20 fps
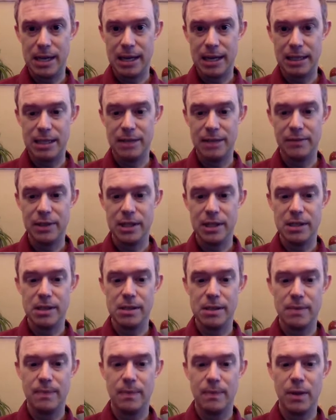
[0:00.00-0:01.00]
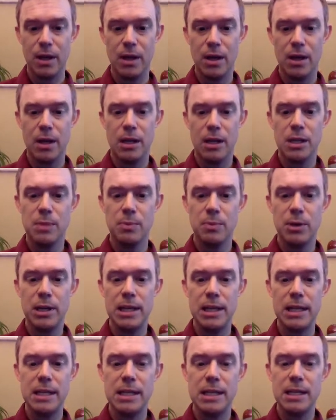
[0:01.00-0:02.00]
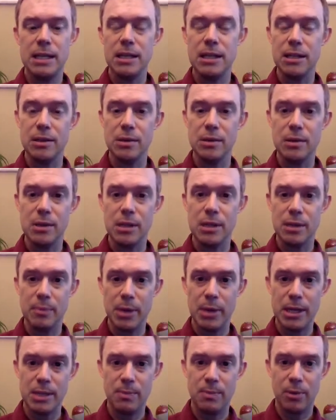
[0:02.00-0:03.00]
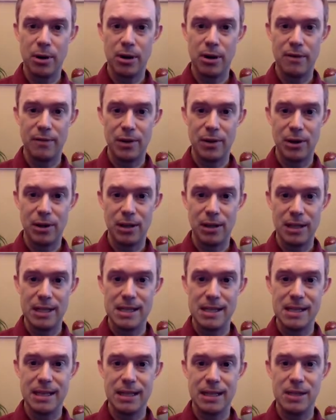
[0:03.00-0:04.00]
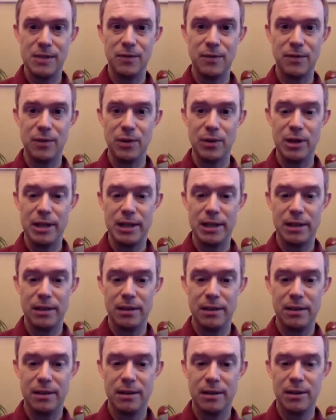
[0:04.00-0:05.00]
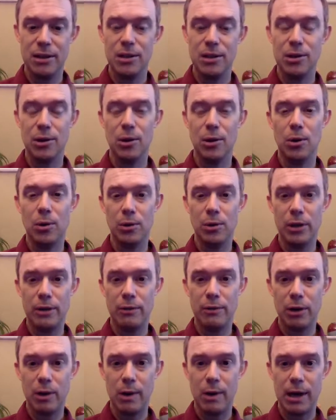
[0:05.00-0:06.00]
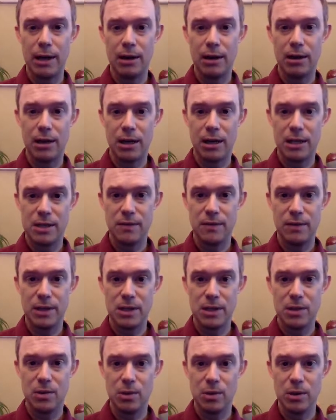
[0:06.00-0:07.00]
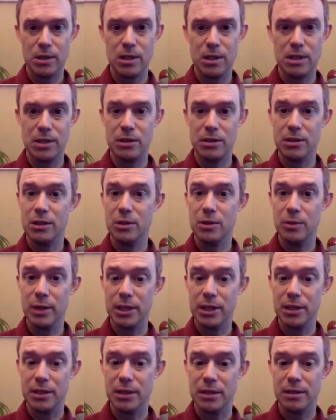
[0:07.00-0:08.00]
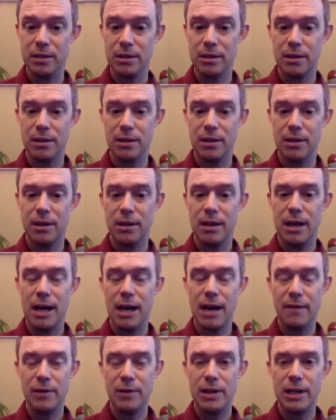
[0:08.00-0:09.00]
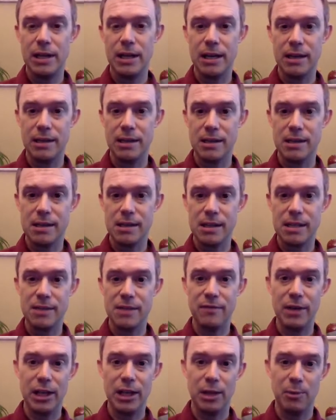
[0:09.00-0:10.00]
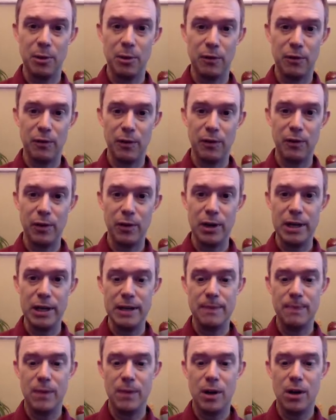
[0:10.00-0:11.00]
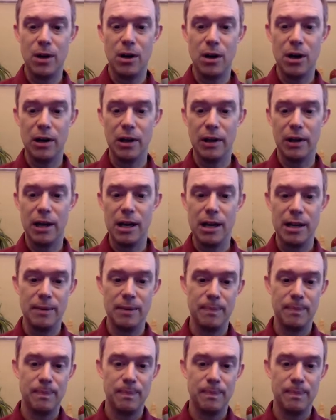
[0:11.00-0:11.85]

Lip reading: activities. It's pretty easy to use, and the best part of all is that it's free. Your only required cost for this course is your tuition. Everything else is available for free online.